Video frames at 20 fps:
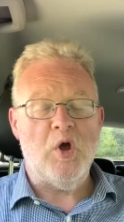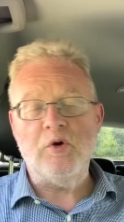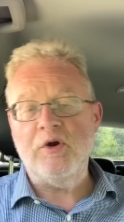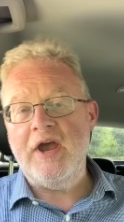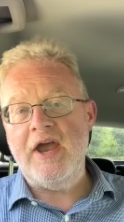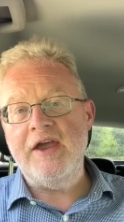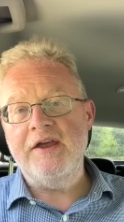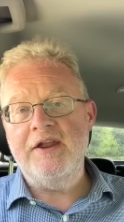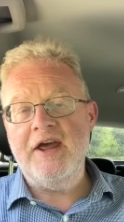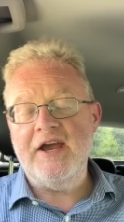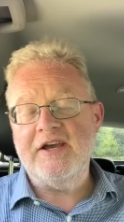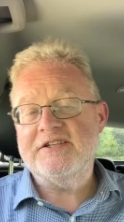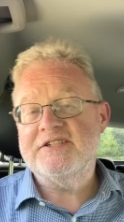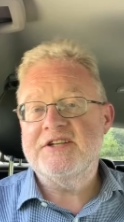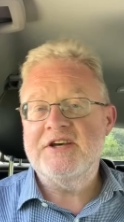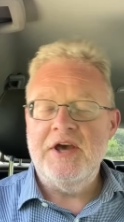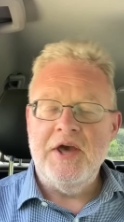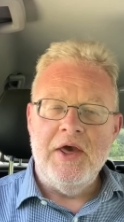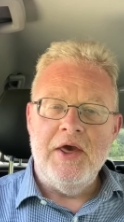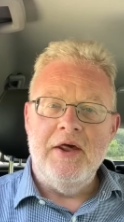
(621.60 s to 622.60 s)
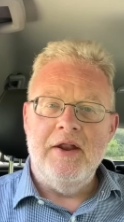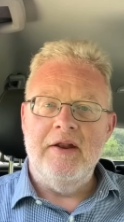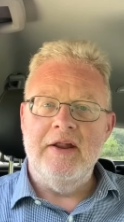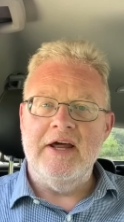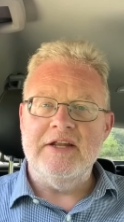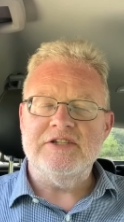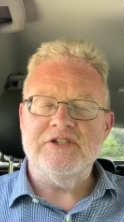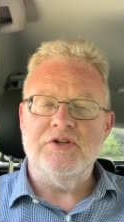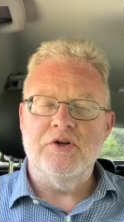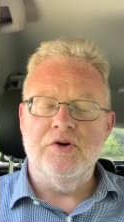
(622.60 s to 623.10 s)
okay next
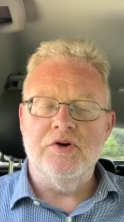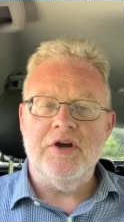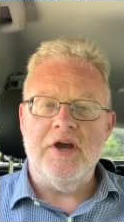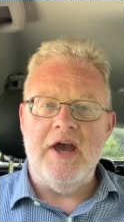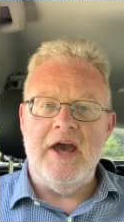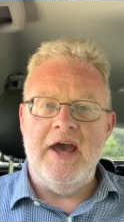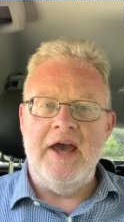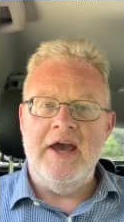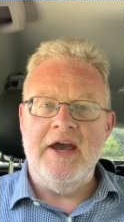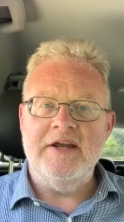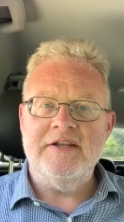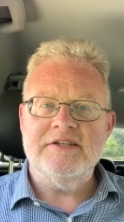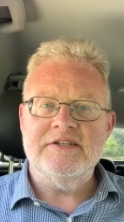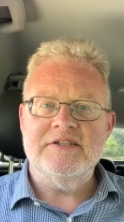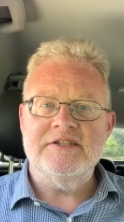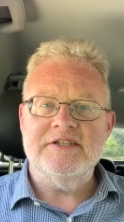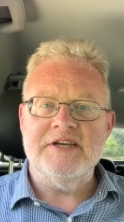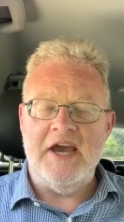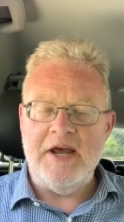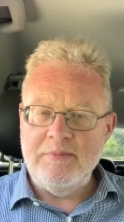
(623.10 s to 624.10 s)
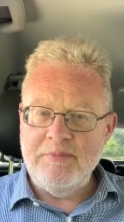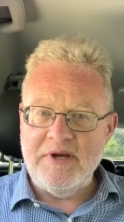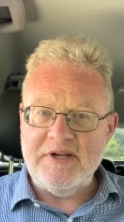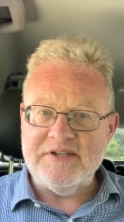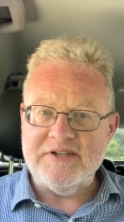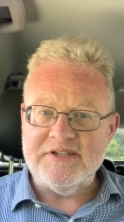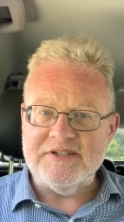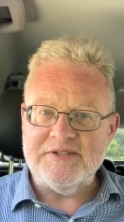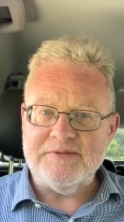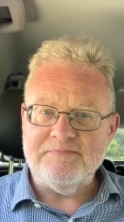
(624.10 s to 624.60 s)
let's look at 10
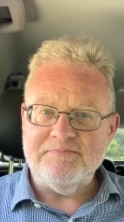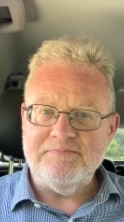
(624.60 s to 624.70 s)
meters